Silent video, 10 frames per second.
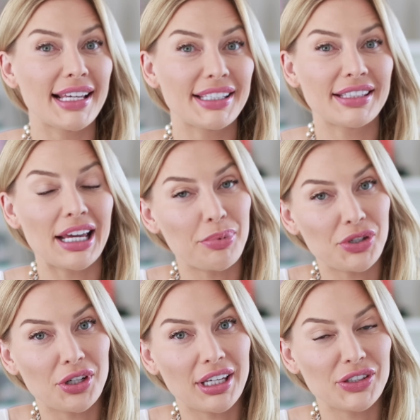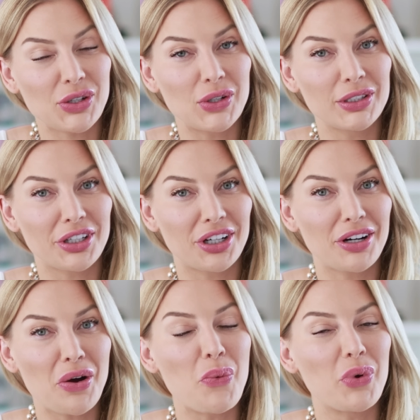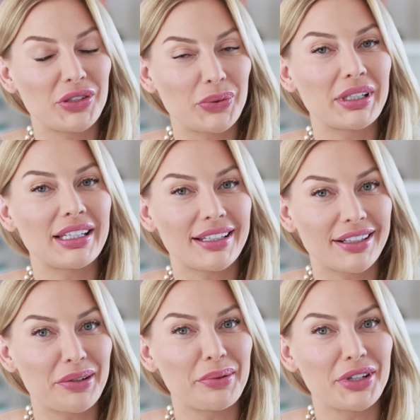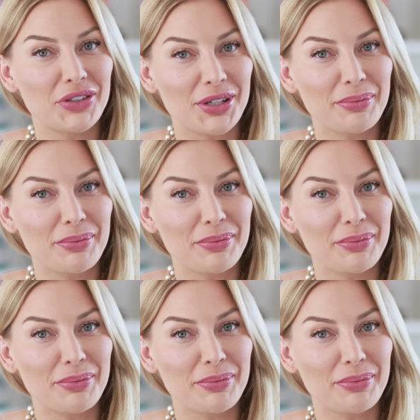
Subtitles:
the temperature gets colder, what do we need in our wardrobe?